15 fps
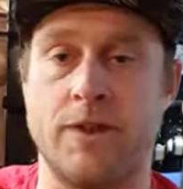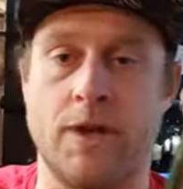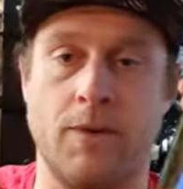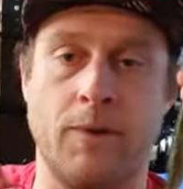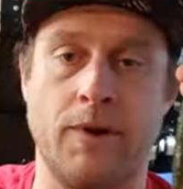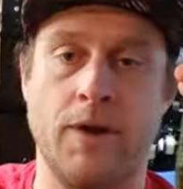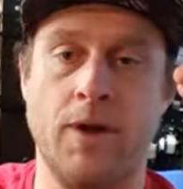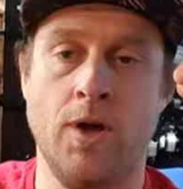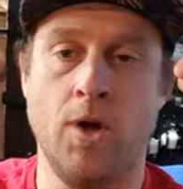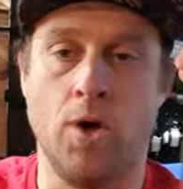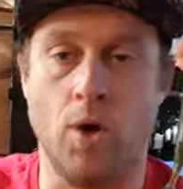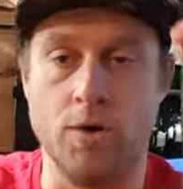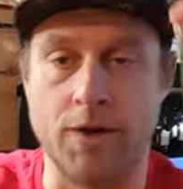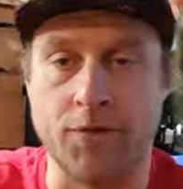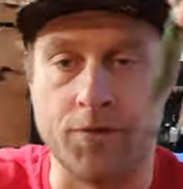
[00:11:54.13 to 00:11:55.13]
They come in
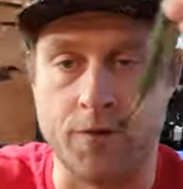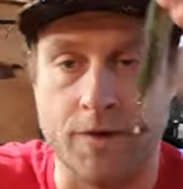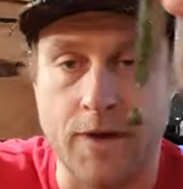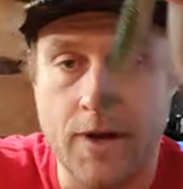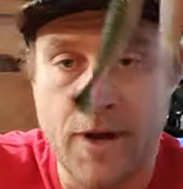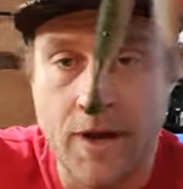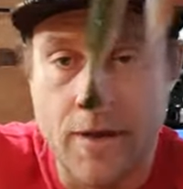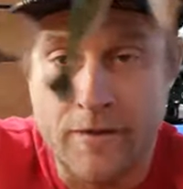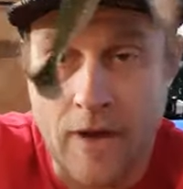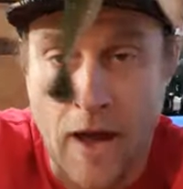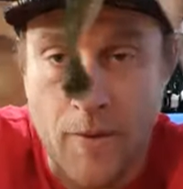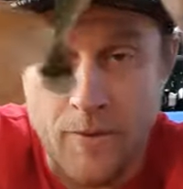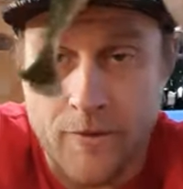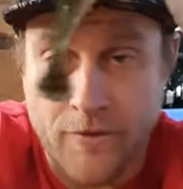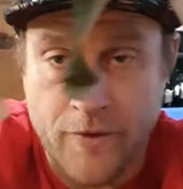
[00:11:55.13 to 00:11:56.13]
all different
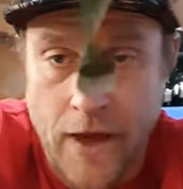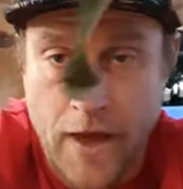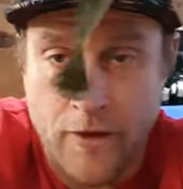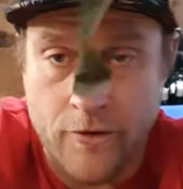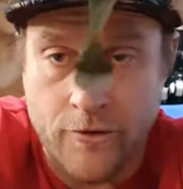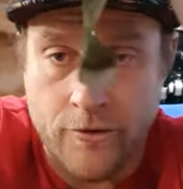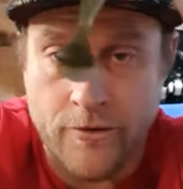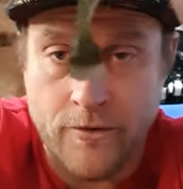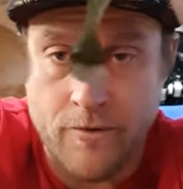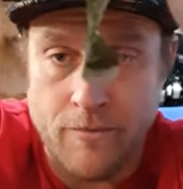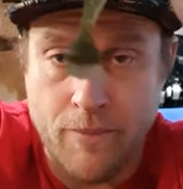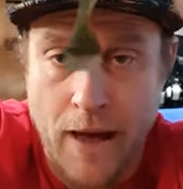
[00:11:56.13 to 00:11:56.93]
types of tails,